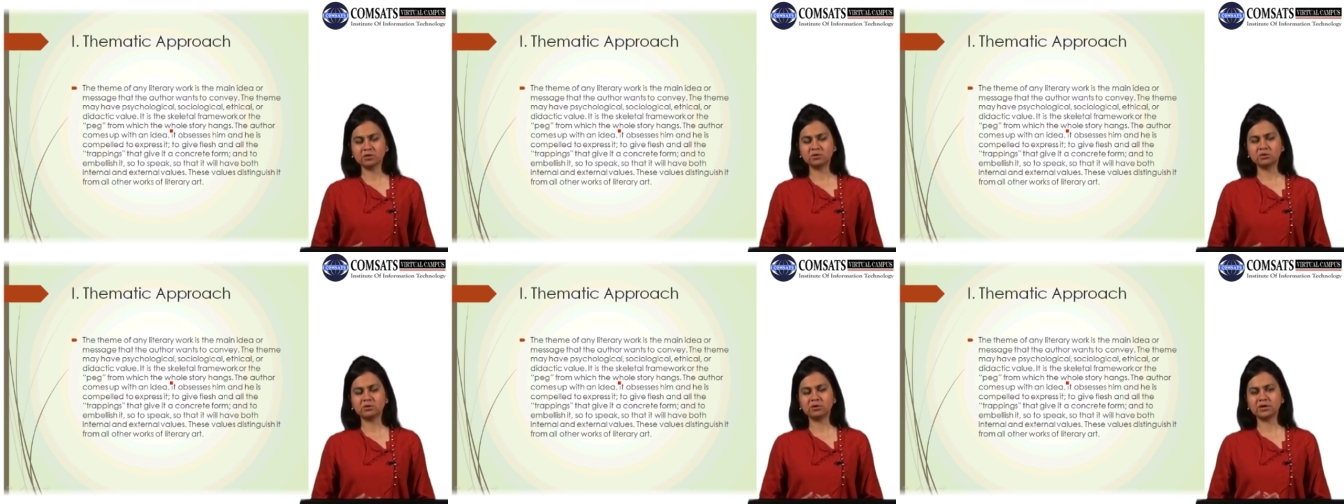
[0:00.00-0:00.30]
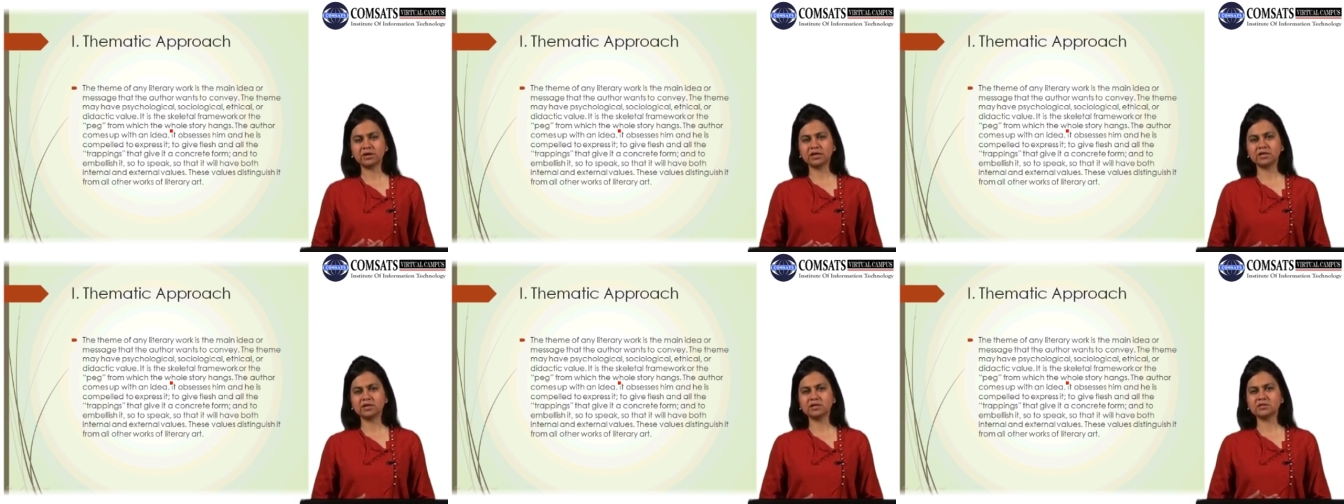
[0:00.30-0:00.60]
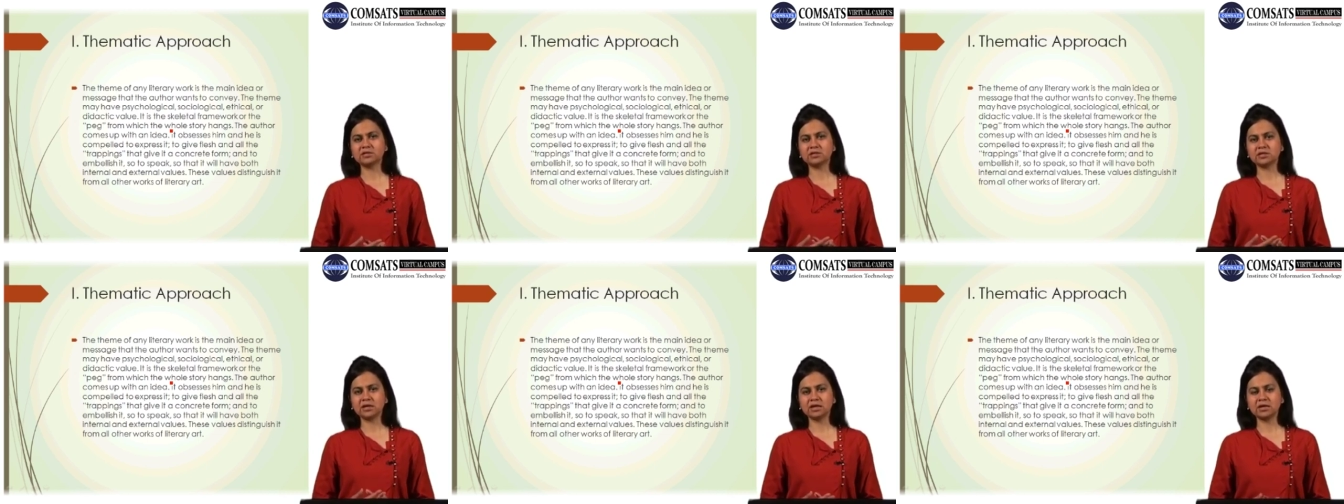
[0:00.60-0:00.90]
to locate
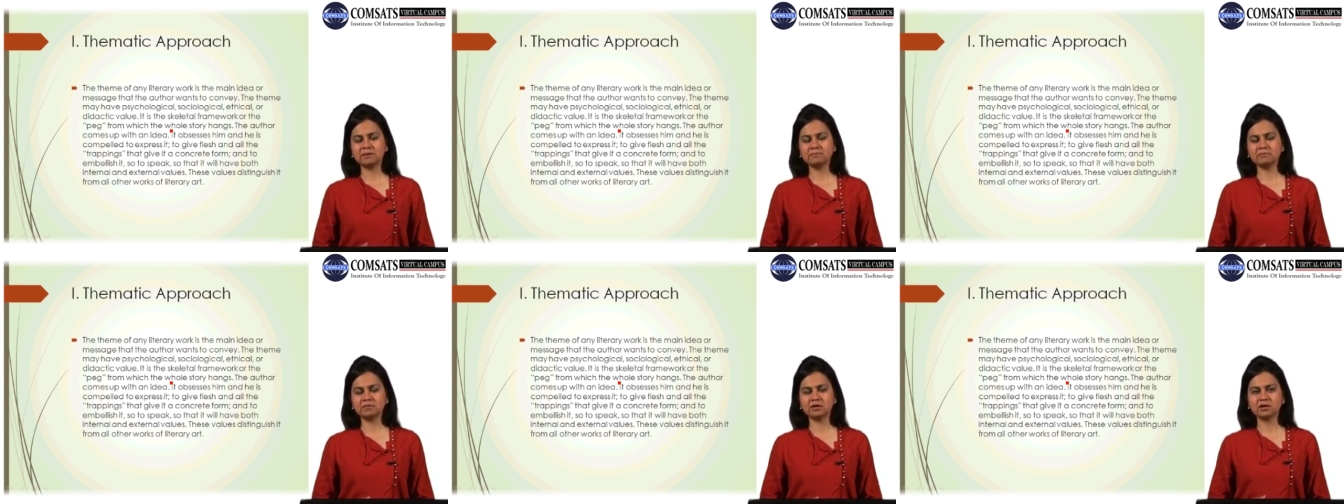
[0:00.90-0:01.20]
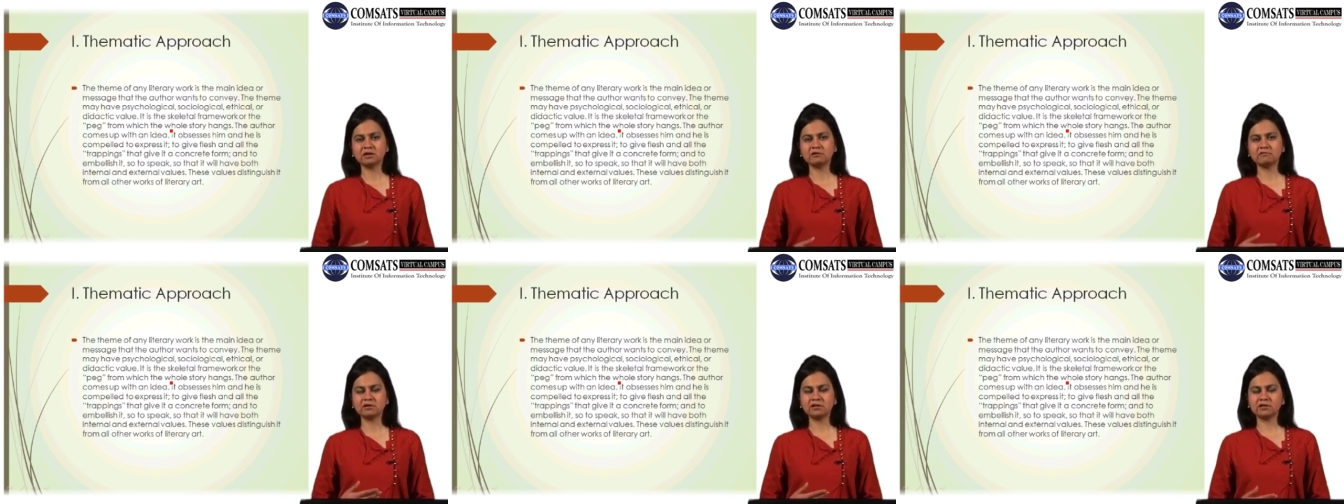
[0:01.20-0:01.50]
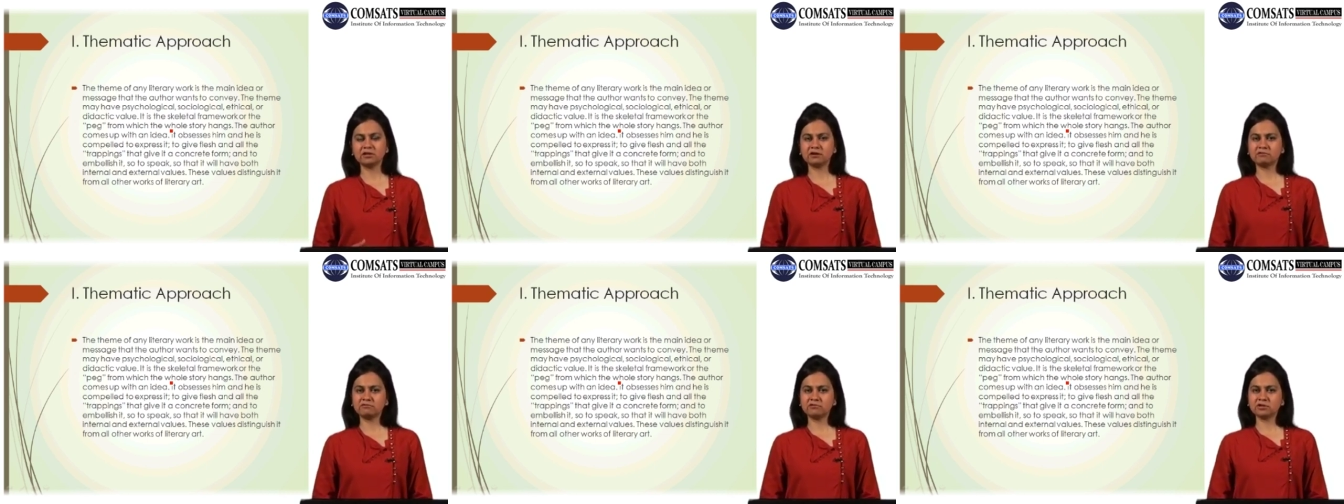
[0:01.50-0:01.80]
its theme
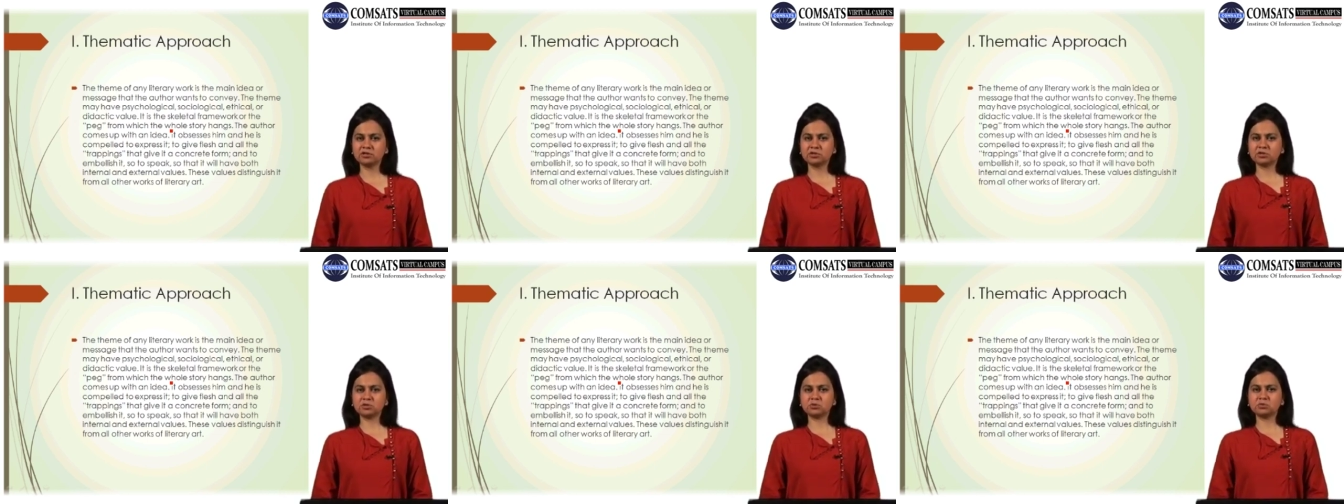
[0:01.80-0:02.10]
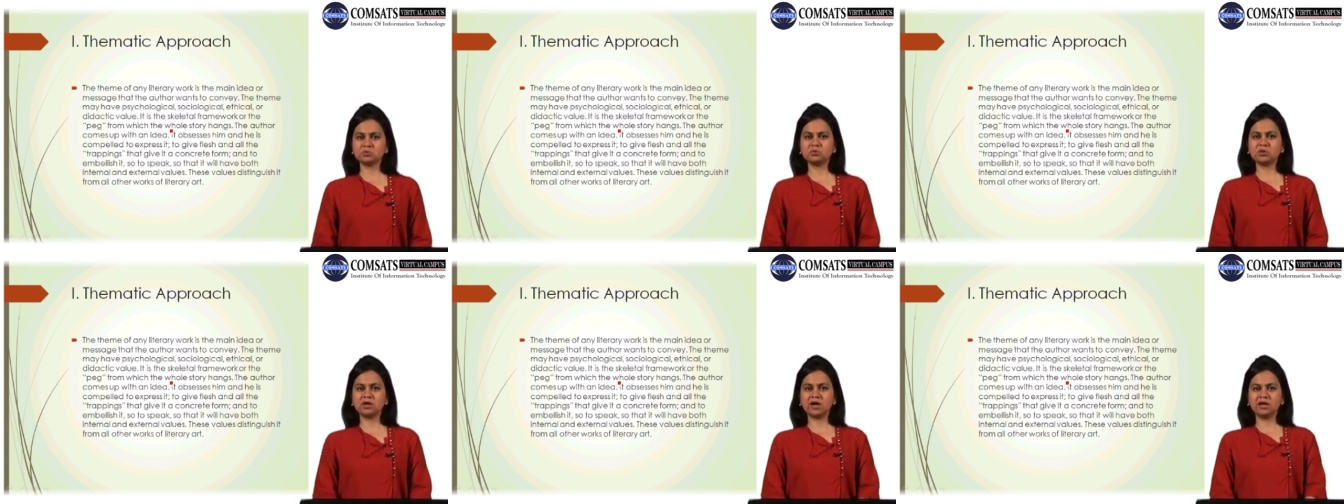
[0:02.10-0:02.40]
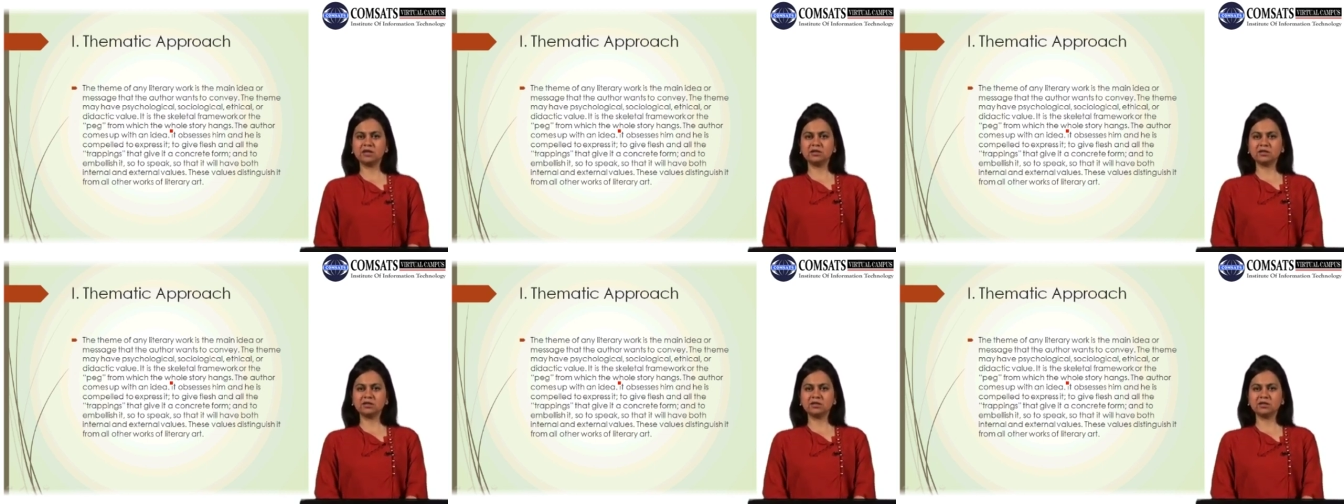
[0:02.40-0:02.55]
with reference to